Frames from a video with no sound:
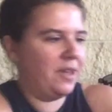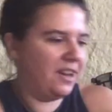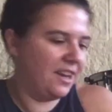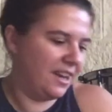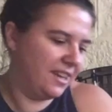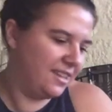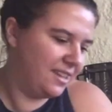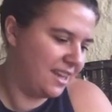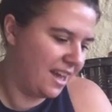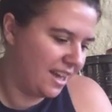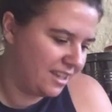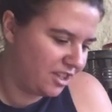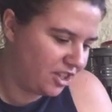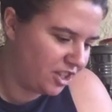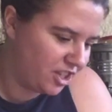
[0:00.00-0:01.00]
and it
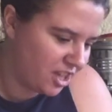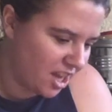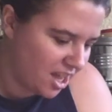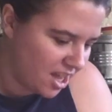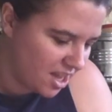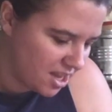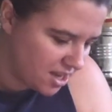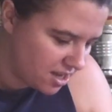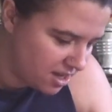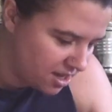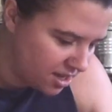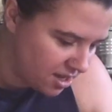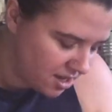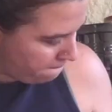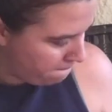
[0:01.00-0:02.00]
ties shut.
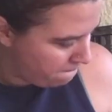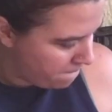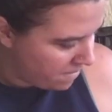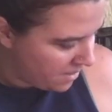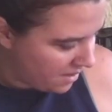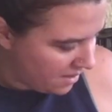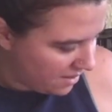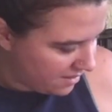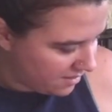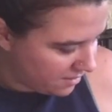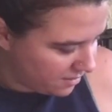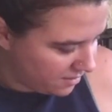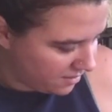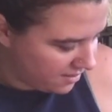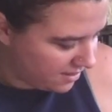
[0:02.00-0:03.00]
There's little
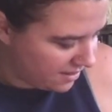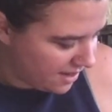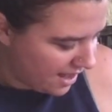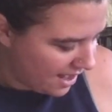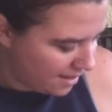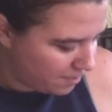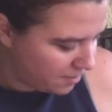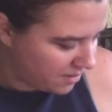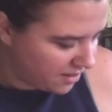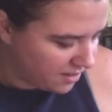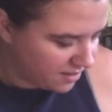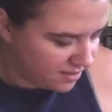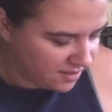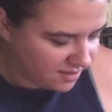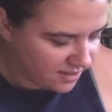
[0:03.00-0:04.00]
snaps on the
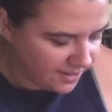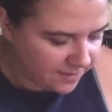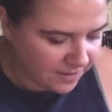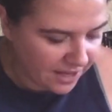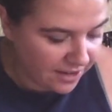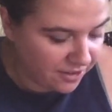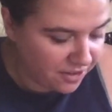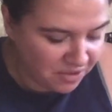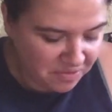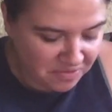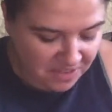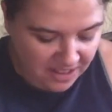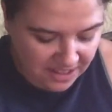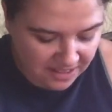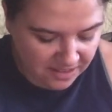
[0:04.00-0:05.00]
sleeves. I do
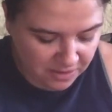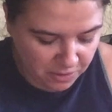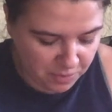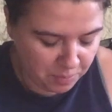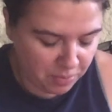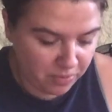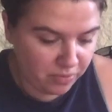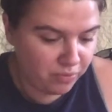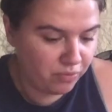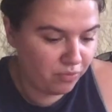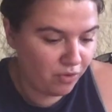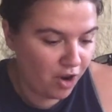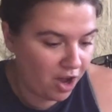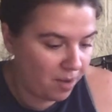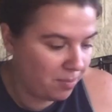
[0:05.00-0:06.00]
feel like this is
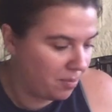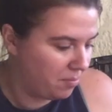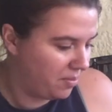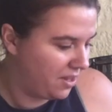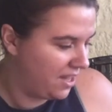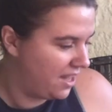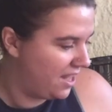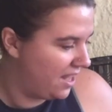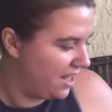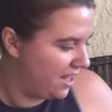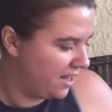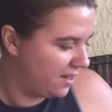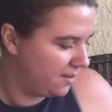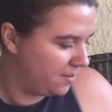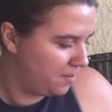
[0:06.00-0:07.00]
probably
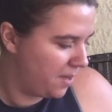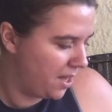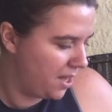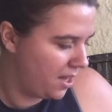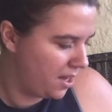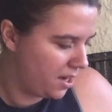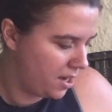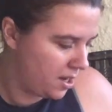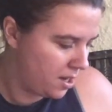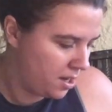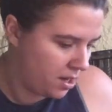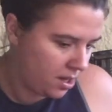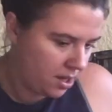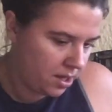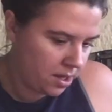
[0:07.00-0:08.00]
handmade.
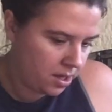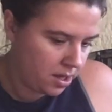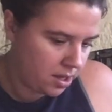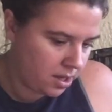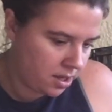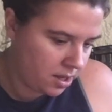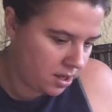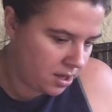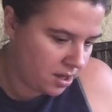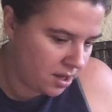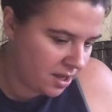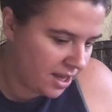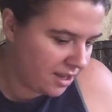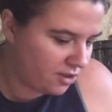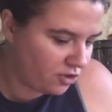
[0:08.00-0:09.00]

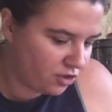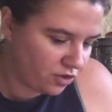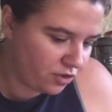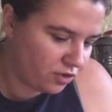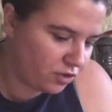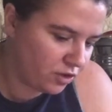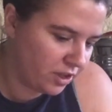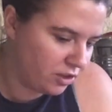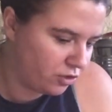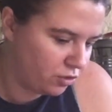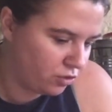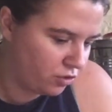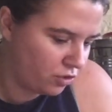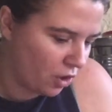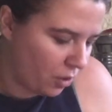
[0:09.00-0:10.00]
It's just, it's
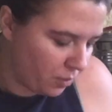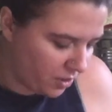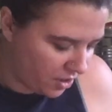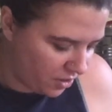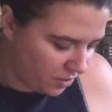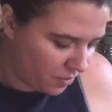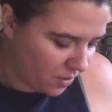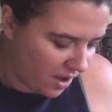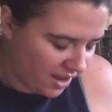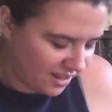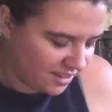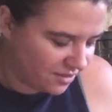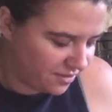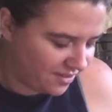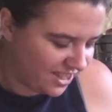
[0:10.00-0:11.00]
so cute.
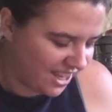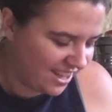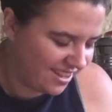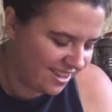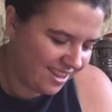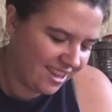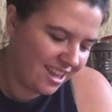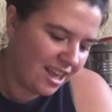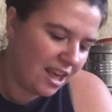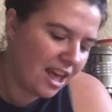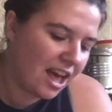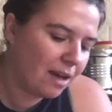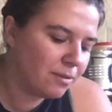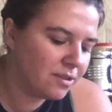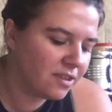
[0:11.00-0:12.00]

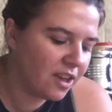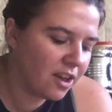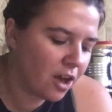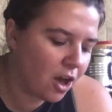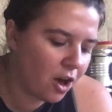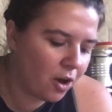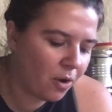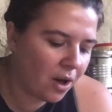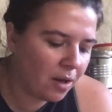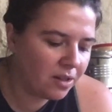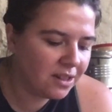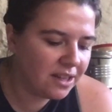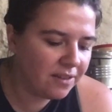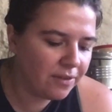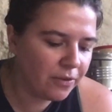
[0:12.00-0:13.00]
I was like, oh, I'll
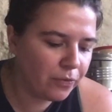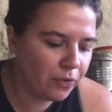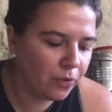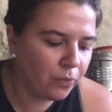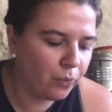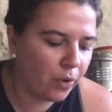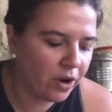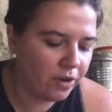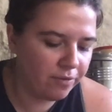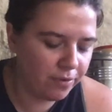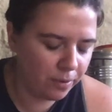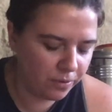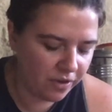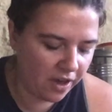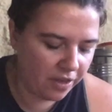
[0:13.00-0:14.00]
leave it for one of
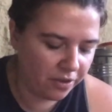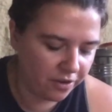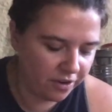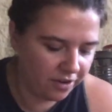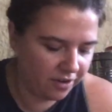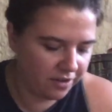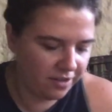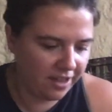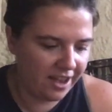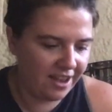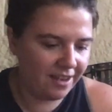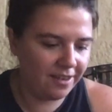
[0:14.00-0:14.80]
those other like